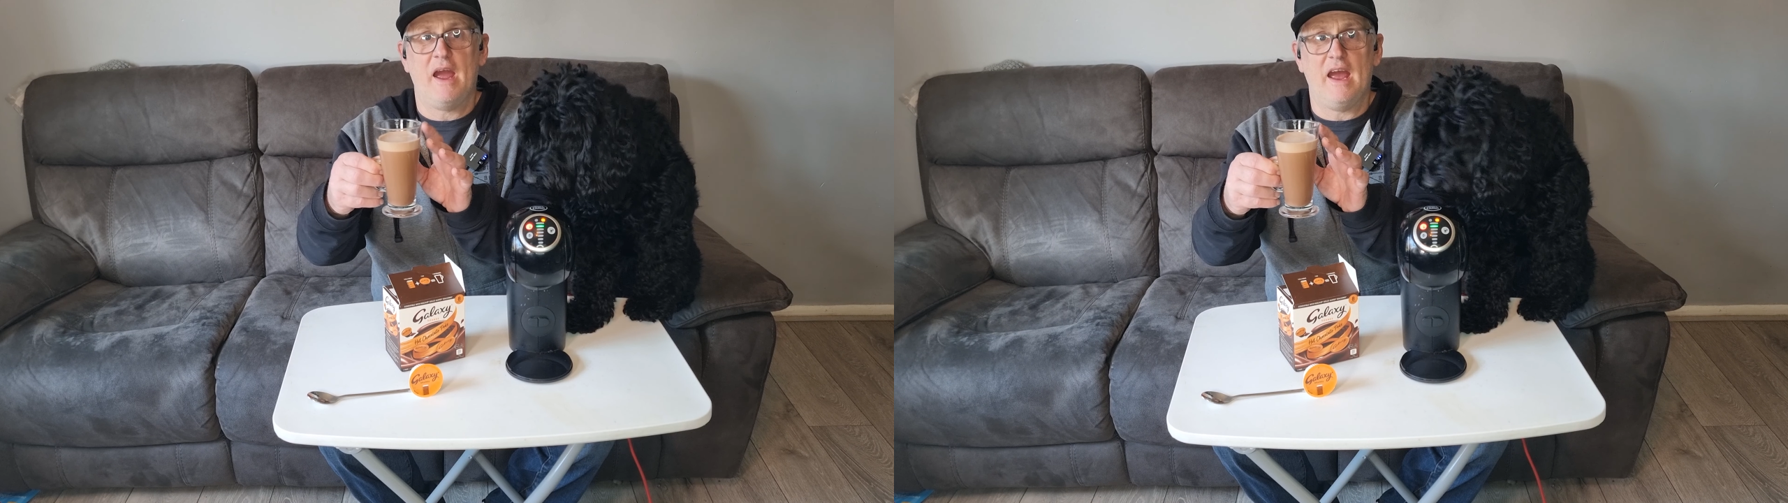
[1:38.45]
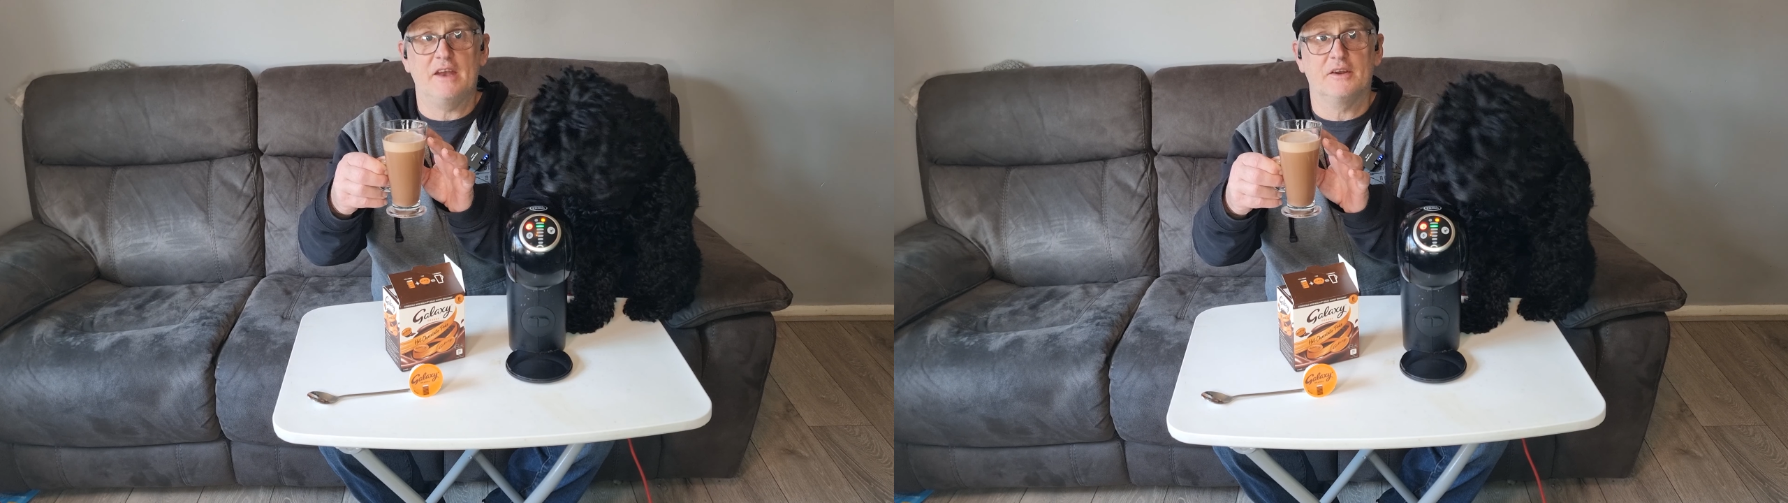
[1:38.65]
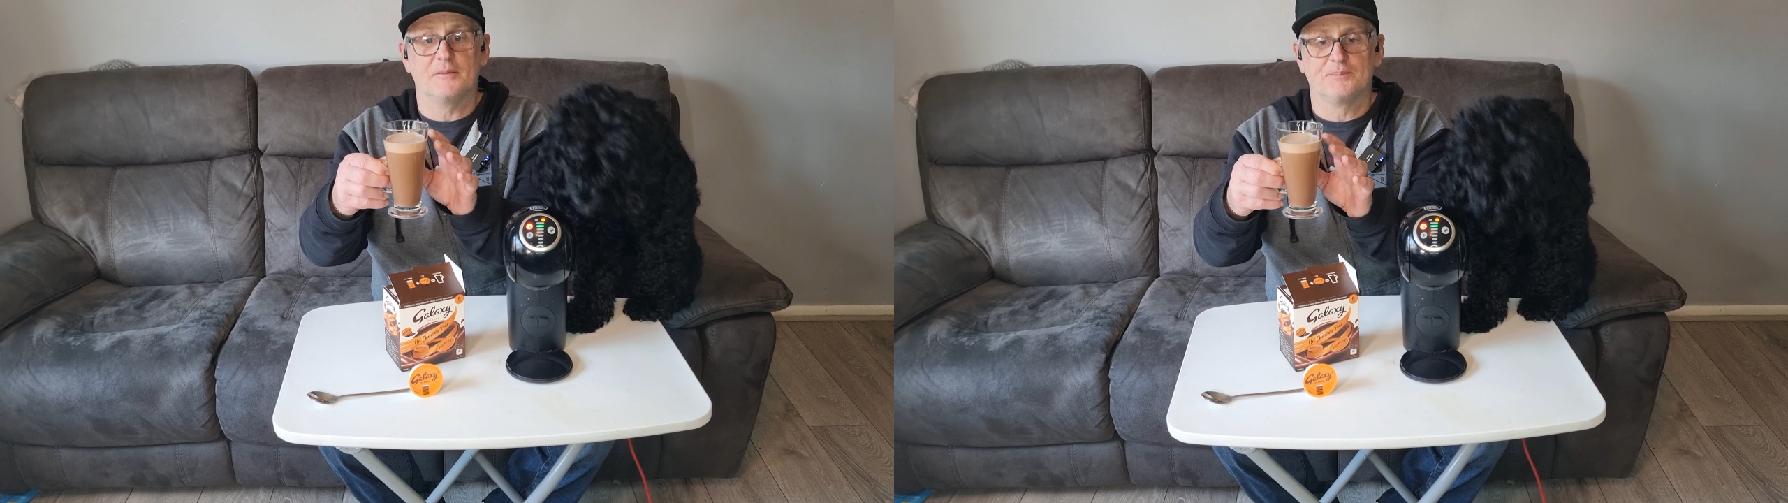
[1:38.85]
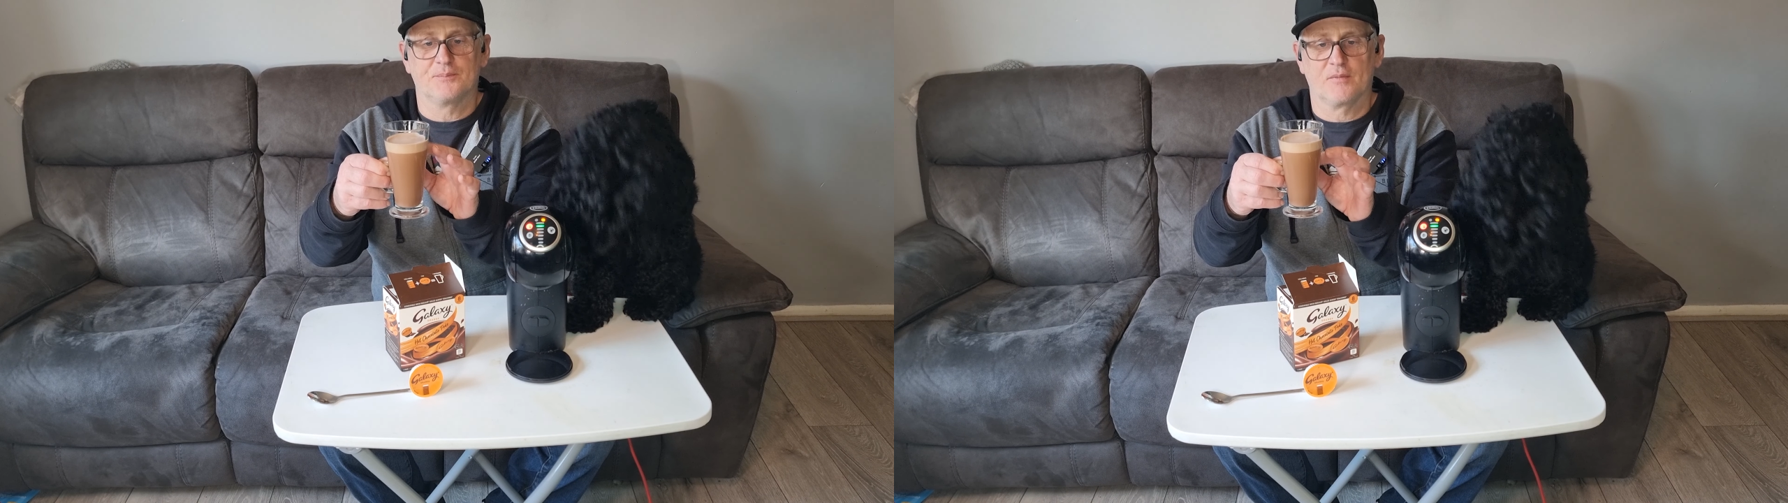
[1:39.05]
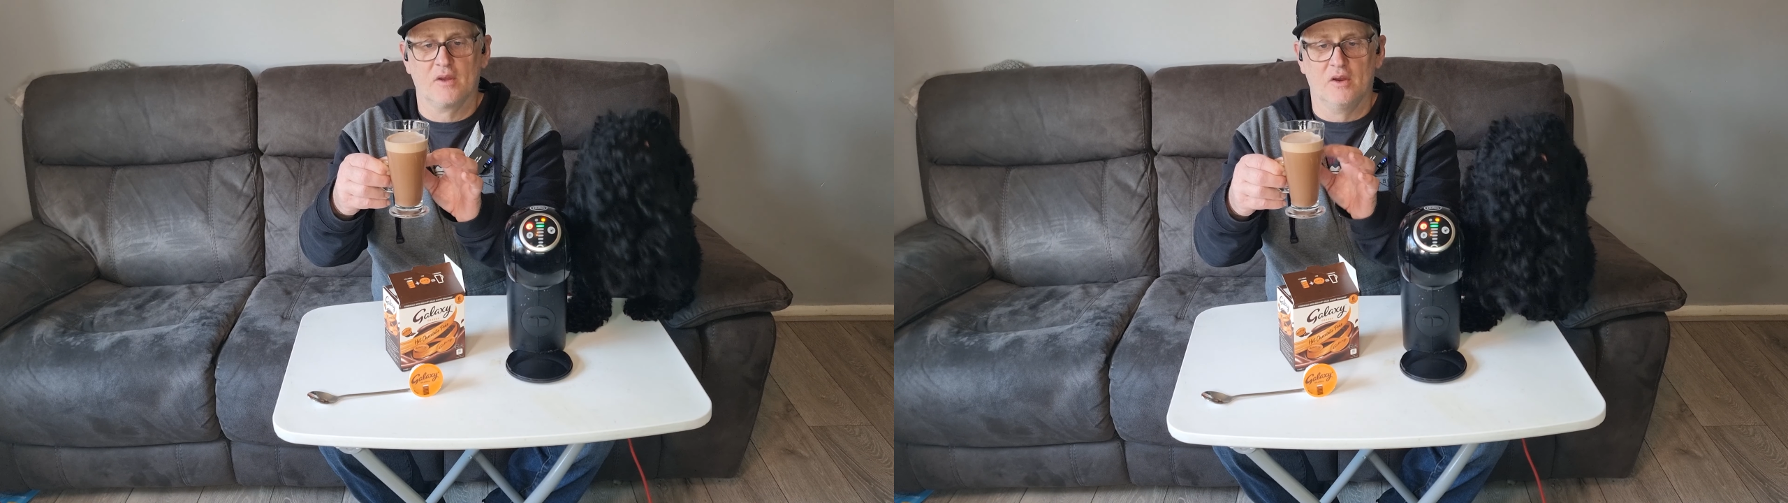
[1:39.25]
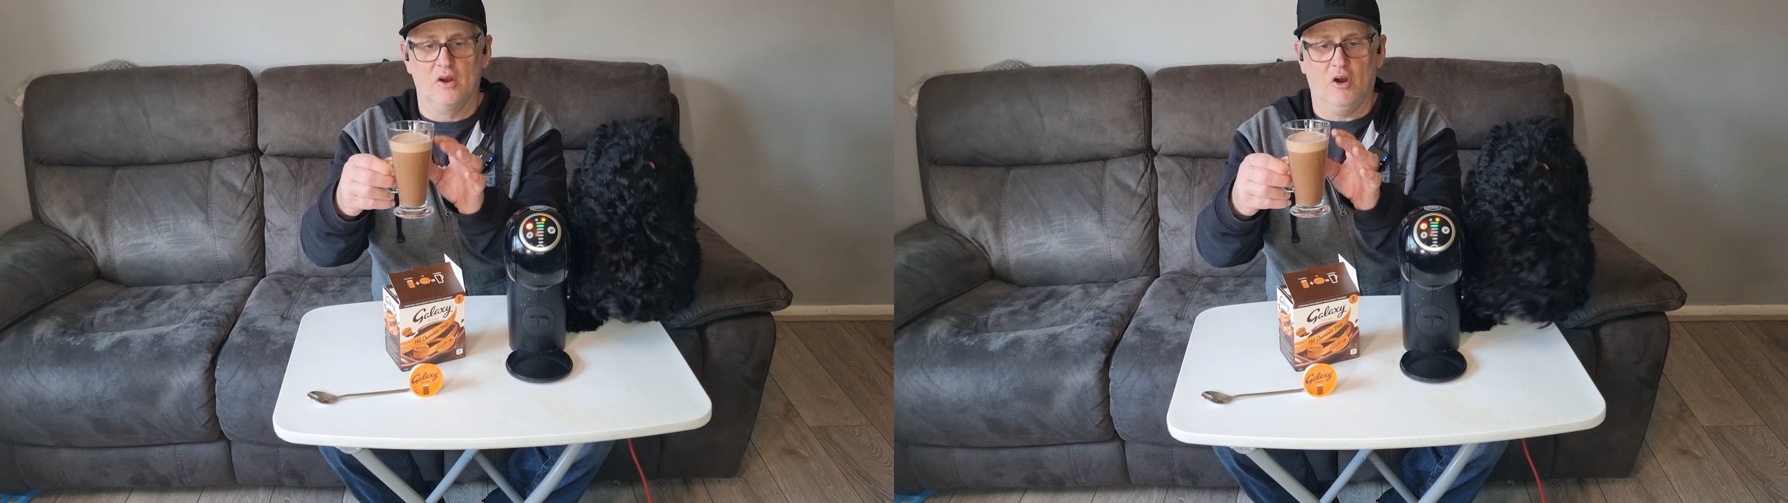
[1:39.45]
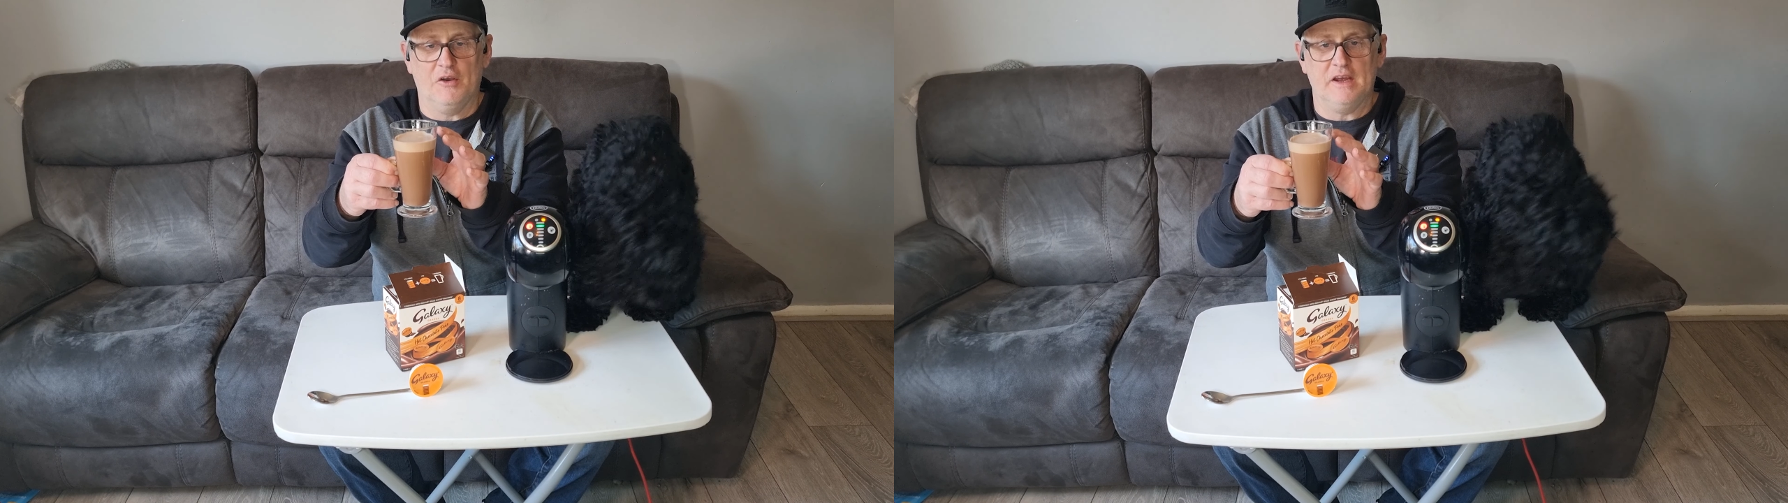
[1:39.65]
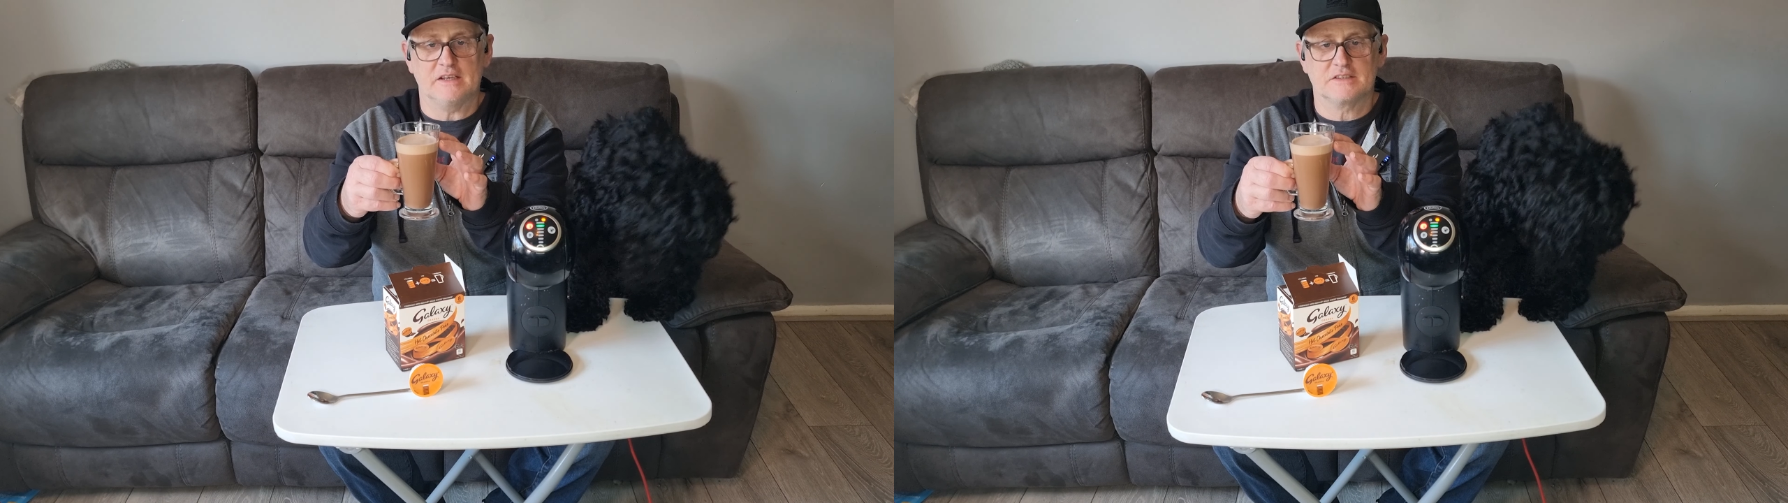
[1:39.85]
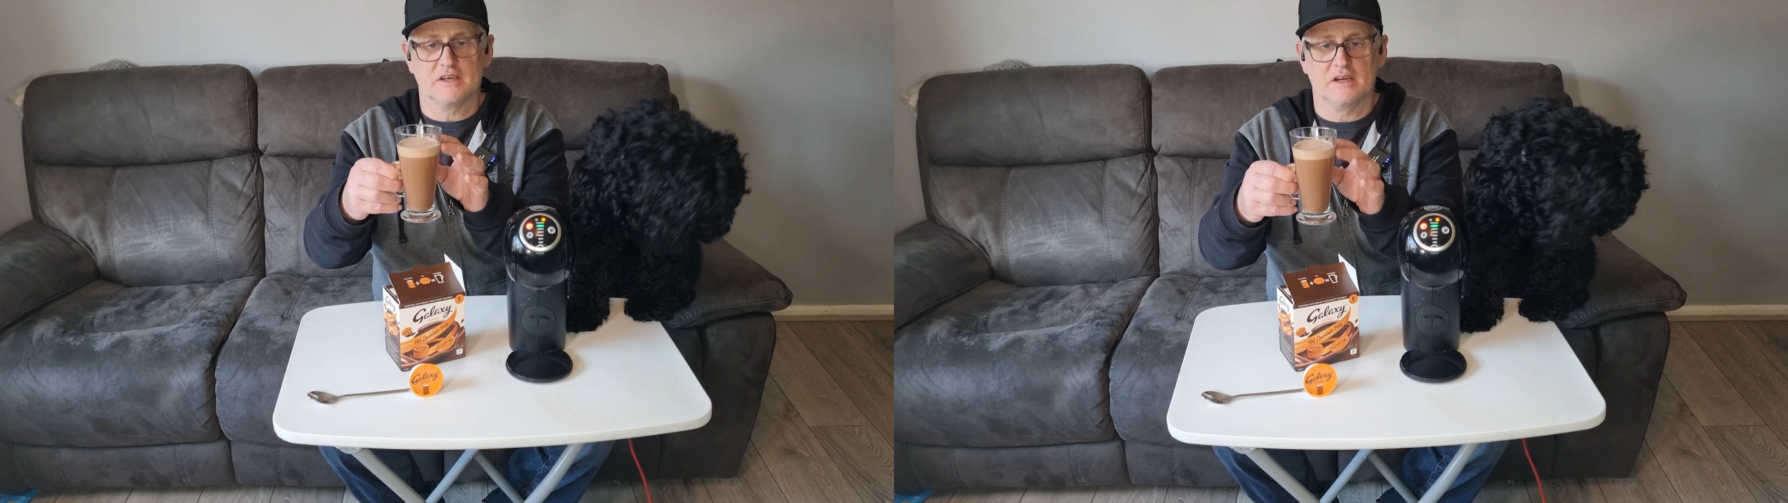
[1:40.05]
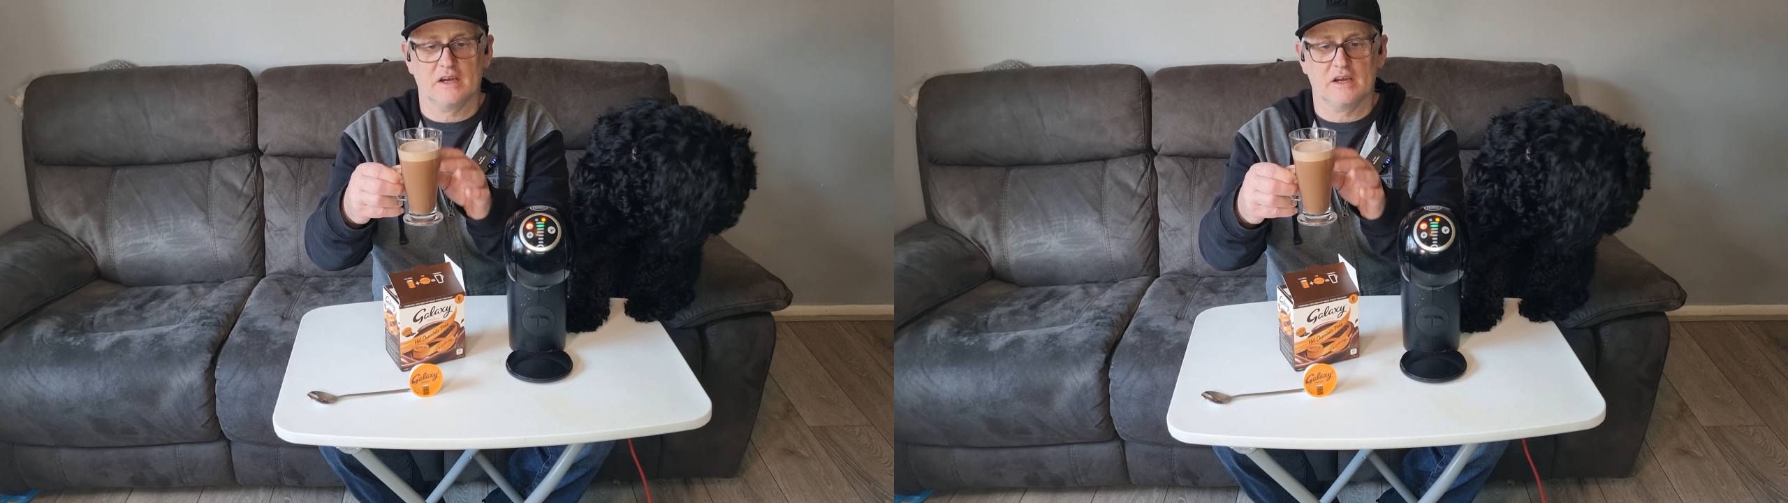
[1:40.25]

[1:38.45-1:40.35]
head on it